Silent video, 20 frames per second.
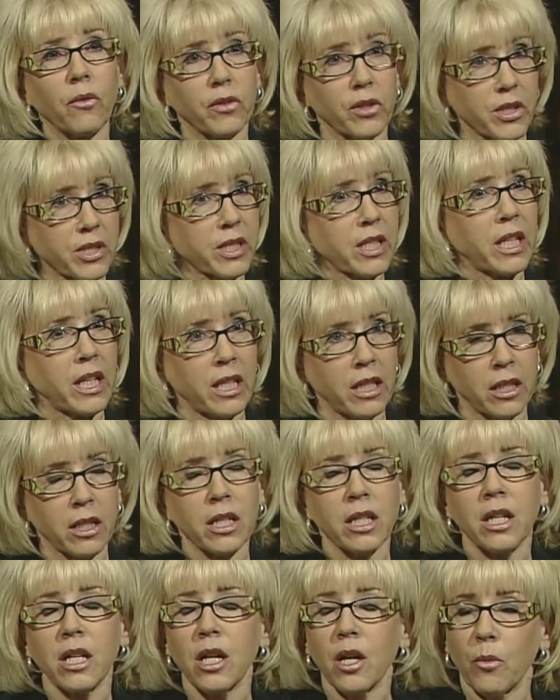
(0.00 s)
overseen
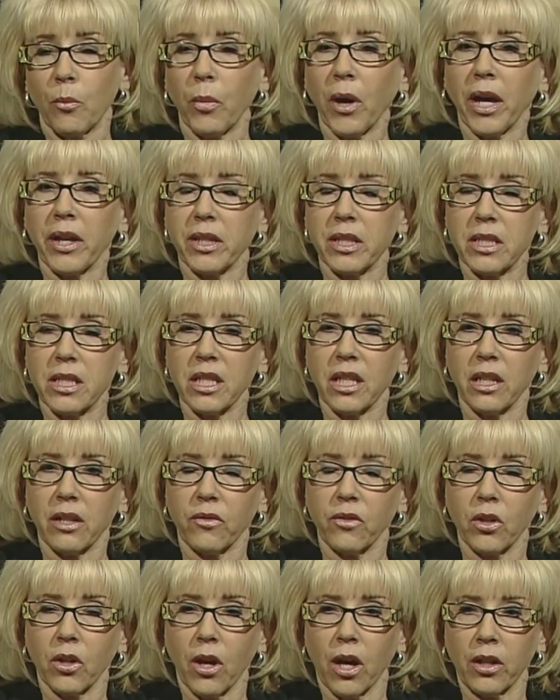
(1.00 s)
sure. by the dean
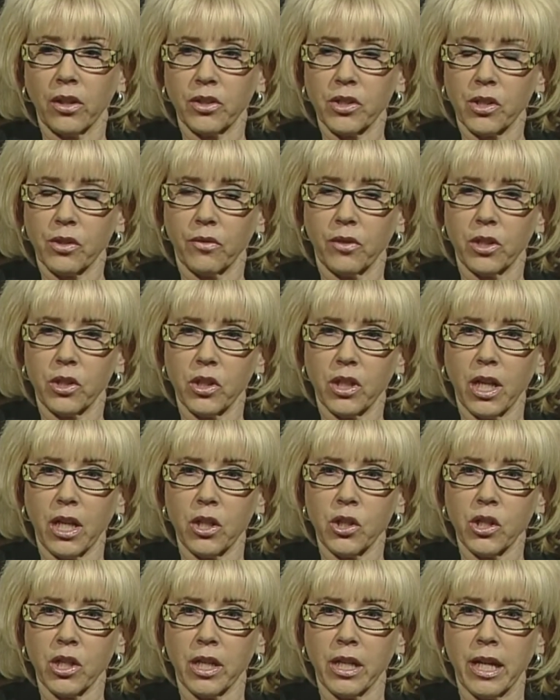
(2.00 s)
of the College of
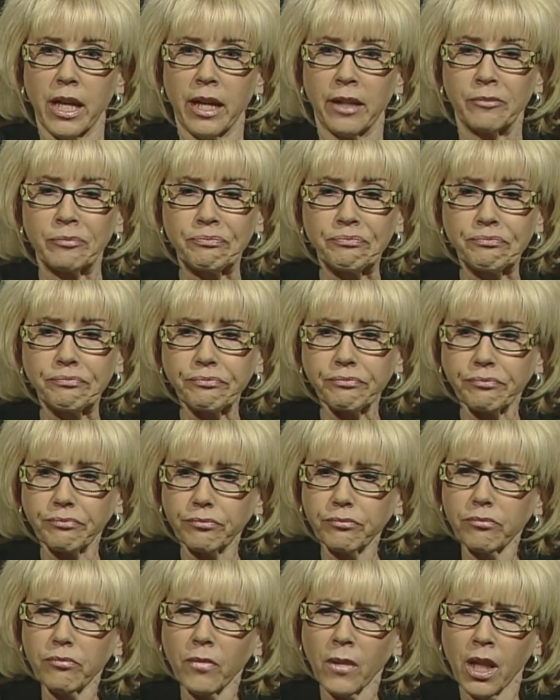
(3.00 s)
Education. And
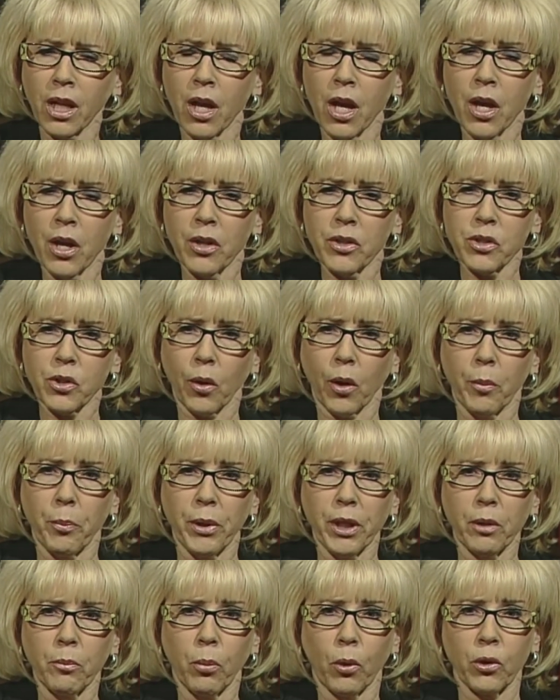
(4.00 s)
so a
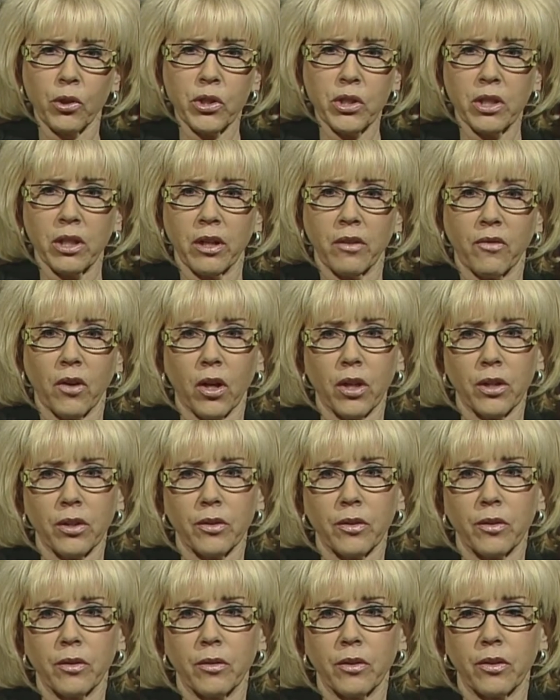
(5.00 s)
big portion of
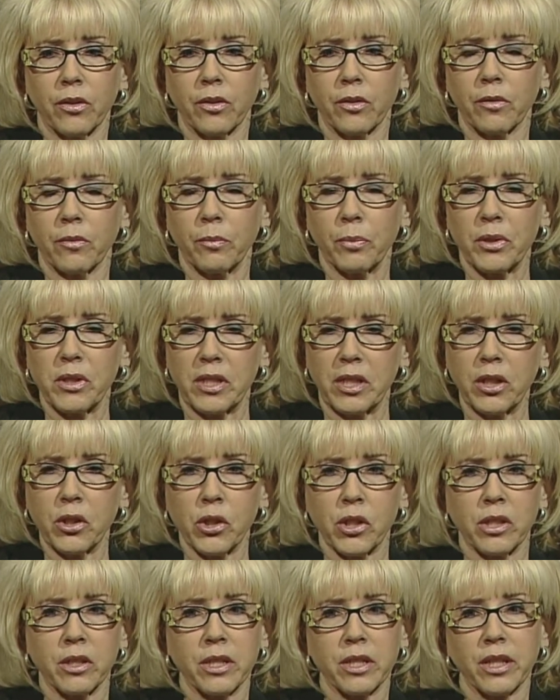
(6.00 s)
our
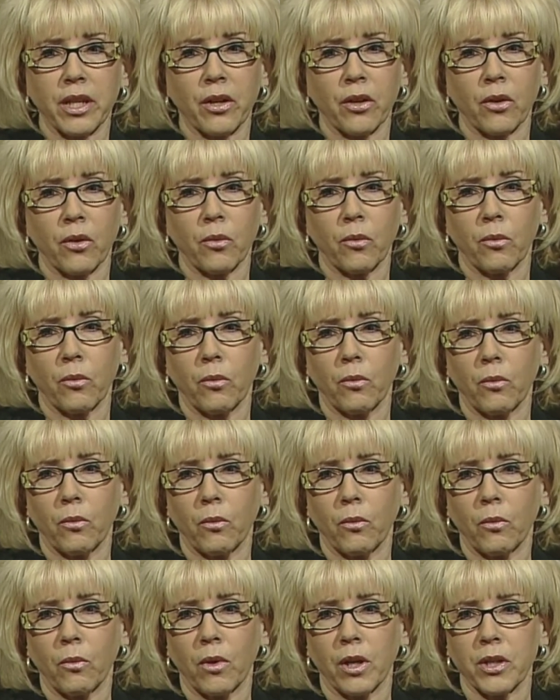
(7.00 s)
positions there
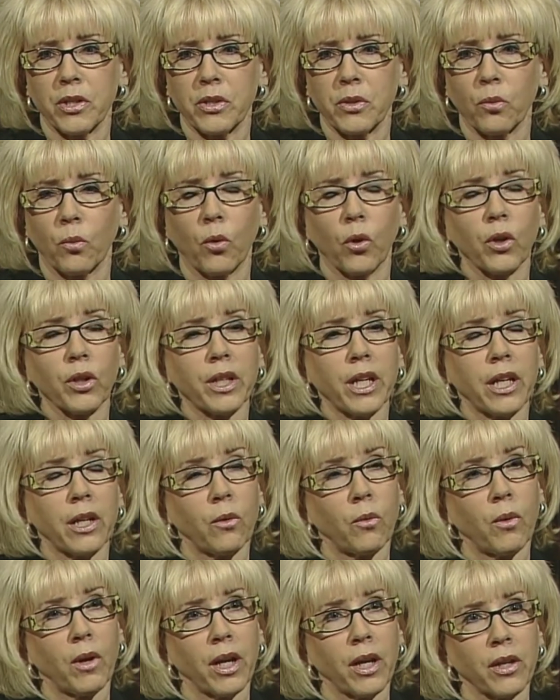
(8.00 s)
was
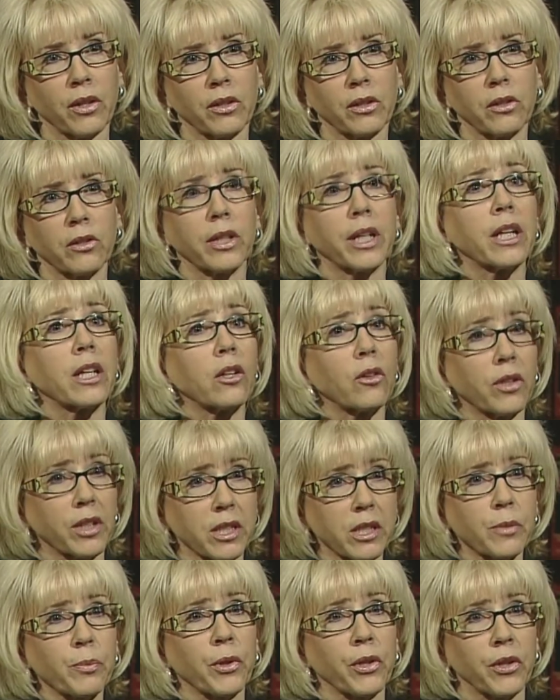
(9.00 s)
working with clinical
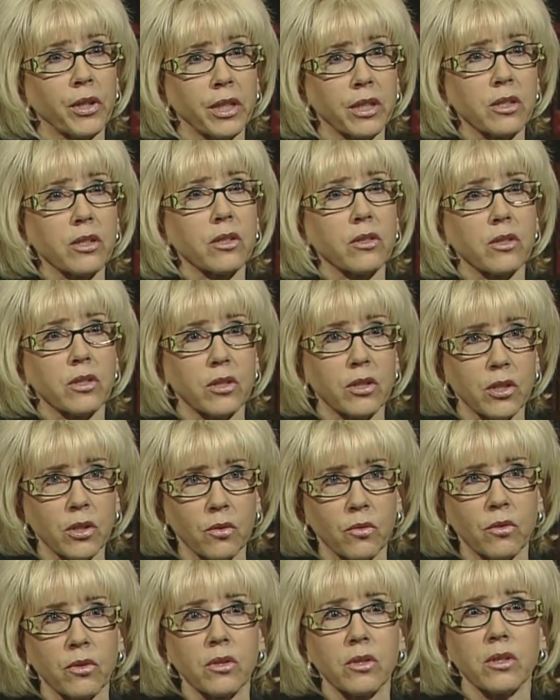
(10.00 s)
experiences
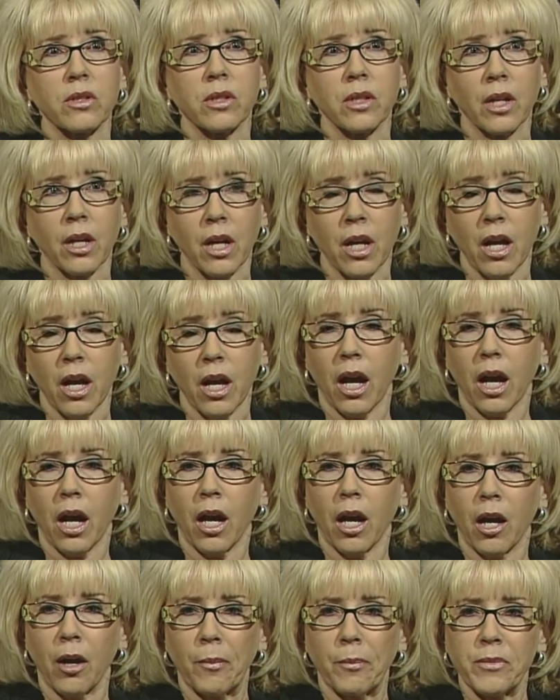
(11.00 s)
students.
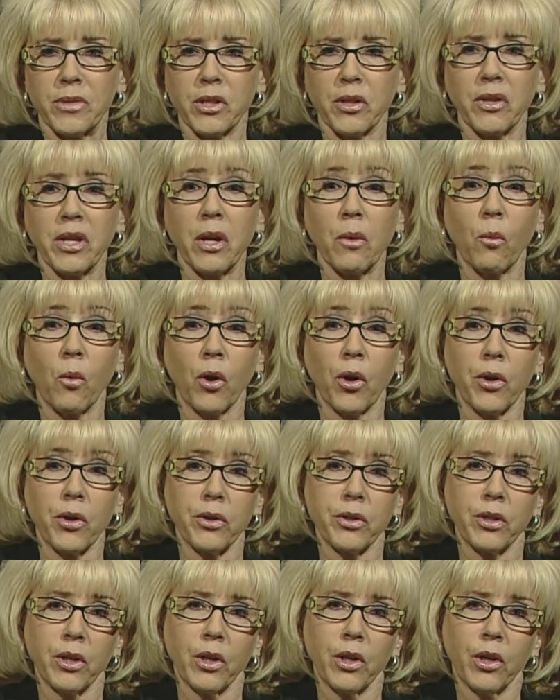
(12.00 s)
Um, so they
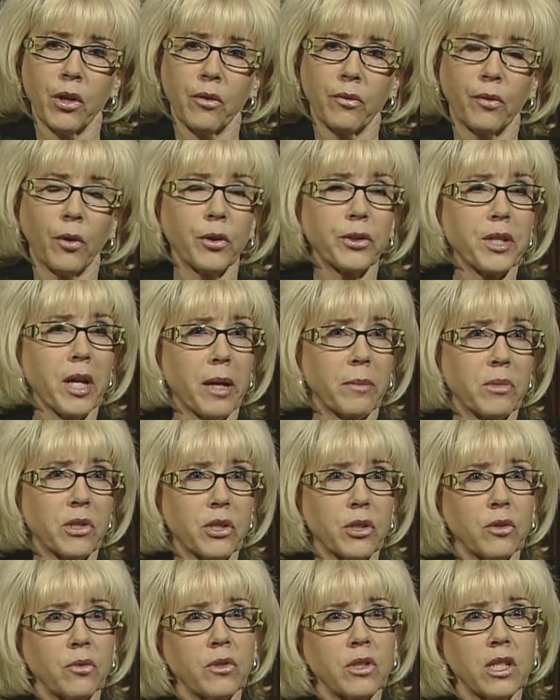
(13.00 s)
weren't full time
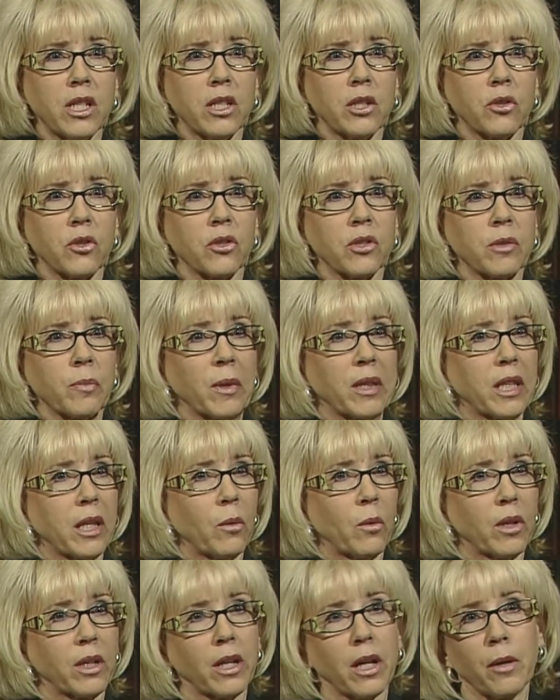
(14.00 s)
student teachers, but
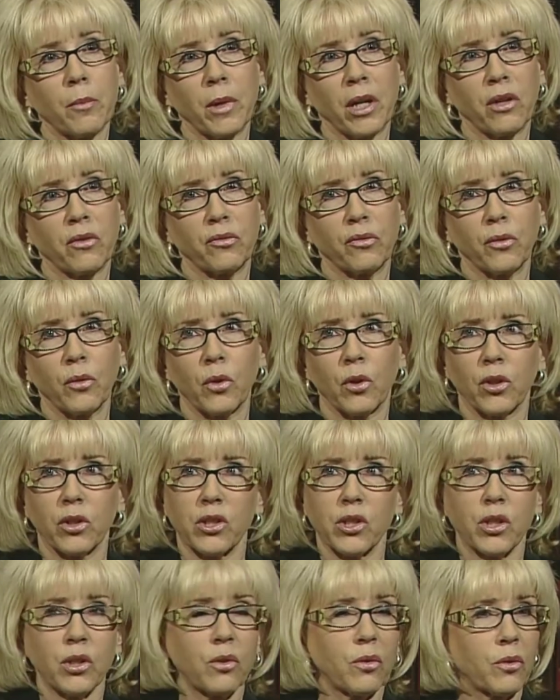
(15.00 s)
they would come in
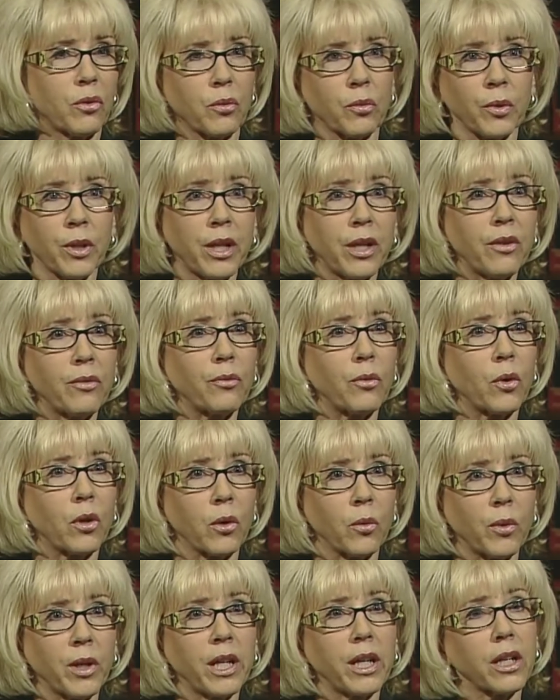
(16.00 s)
for two, three,
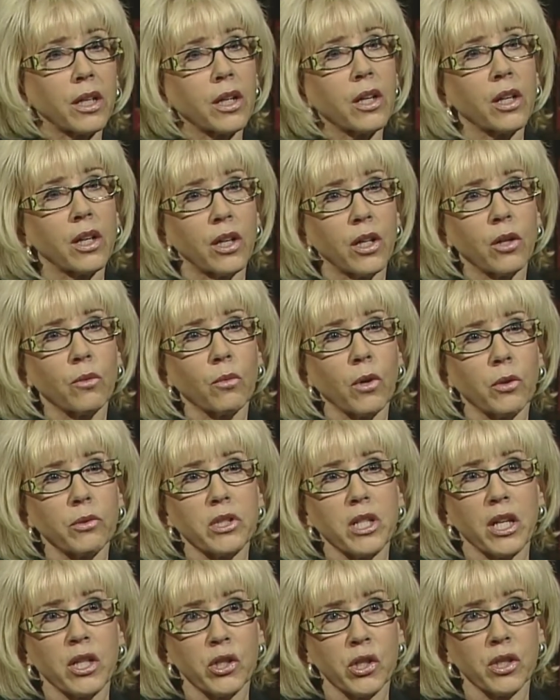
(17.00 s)
four week
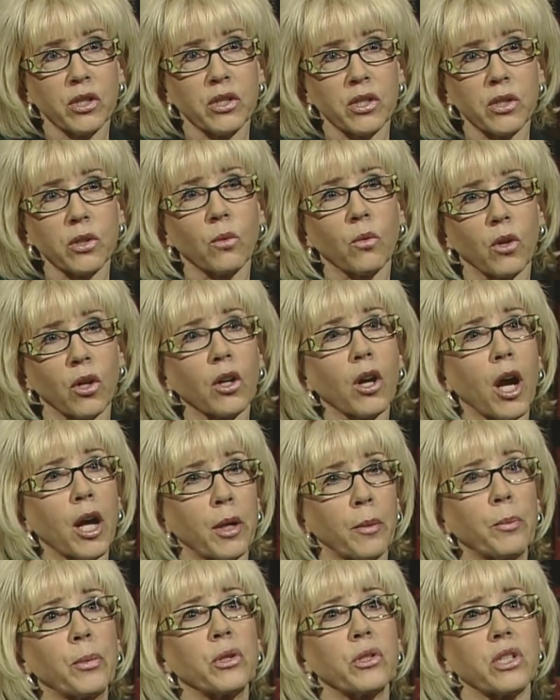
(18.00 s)
rotations to work
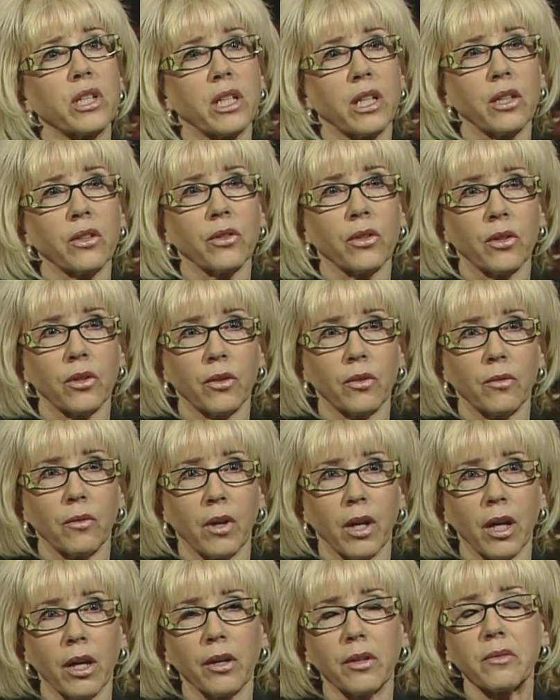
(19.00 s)
on a particular
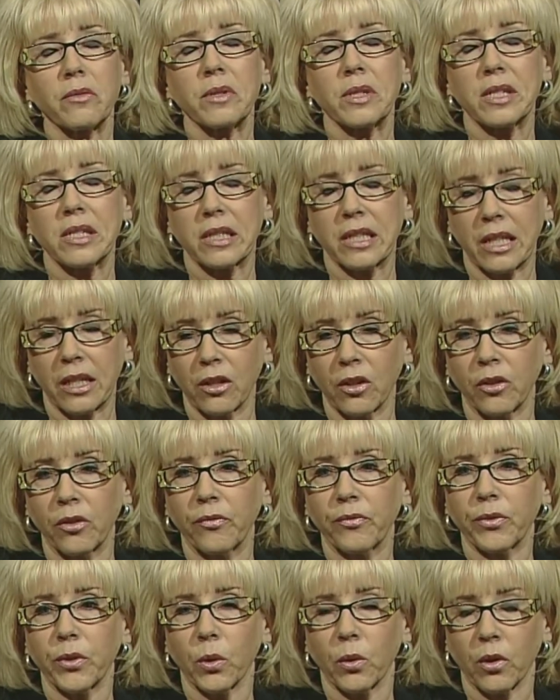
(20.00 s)
uh,
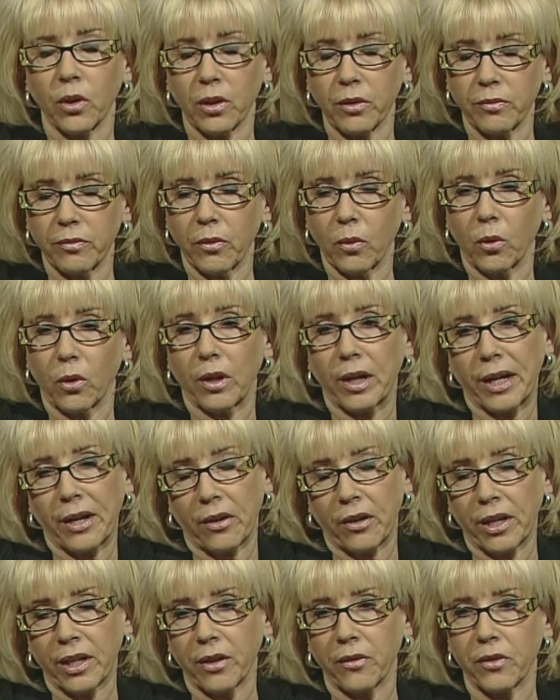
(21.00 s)
skill or, or
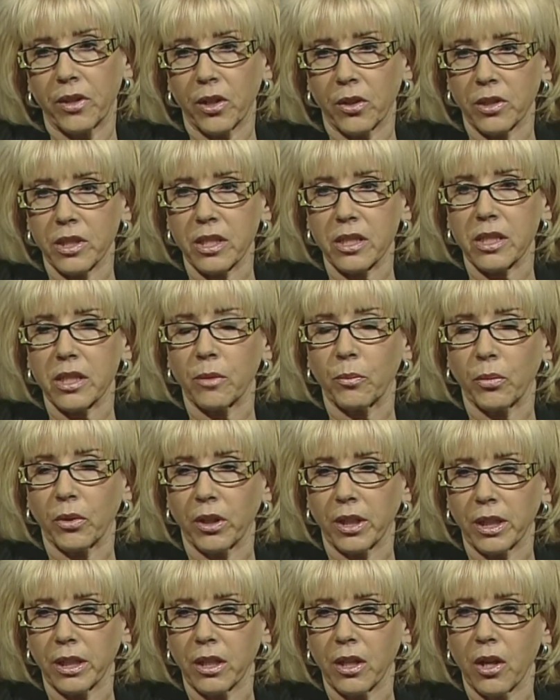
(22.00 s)
area of their
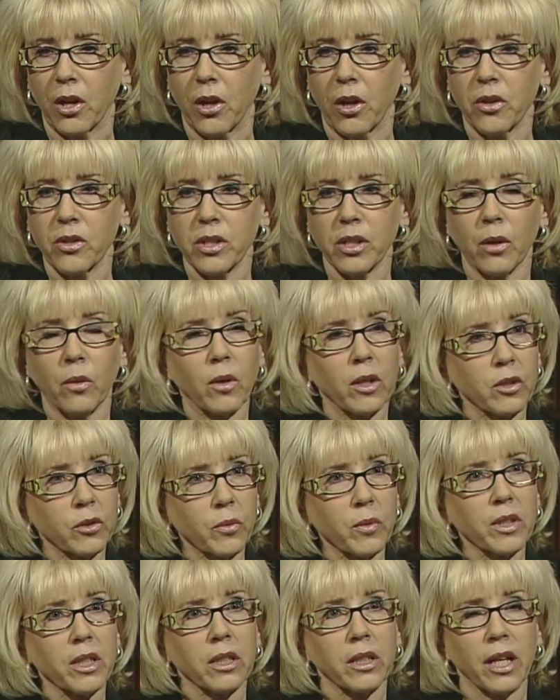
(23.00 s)
discipline. Mm-hmm. So I
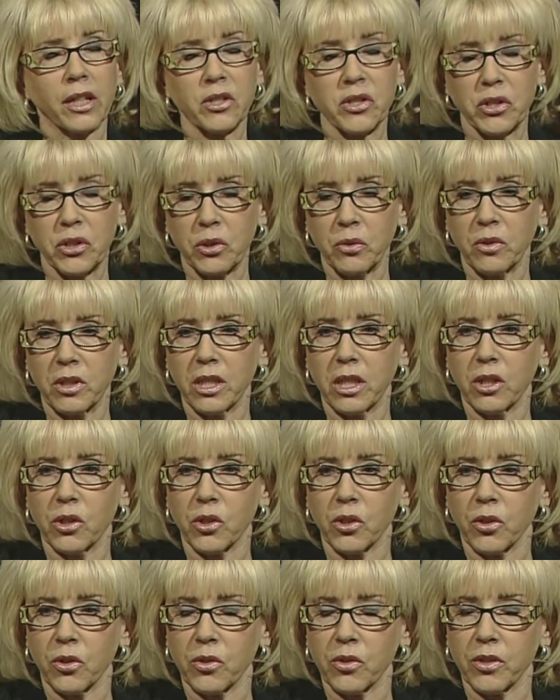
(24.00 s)
worked with a lot of student
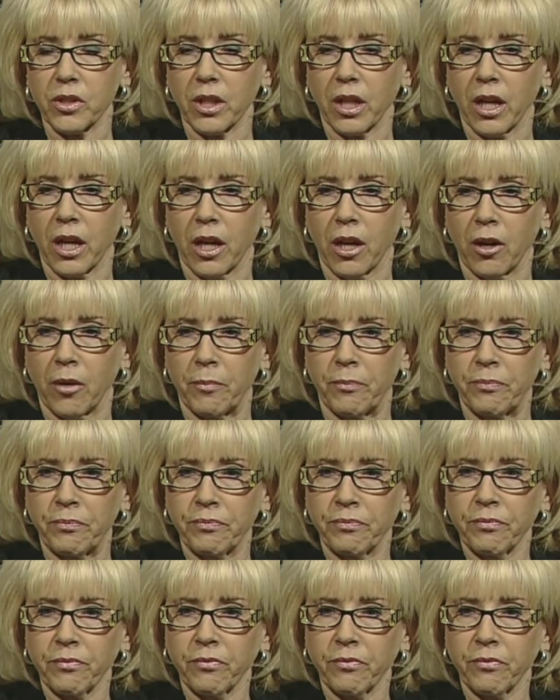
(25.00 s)
teachers um,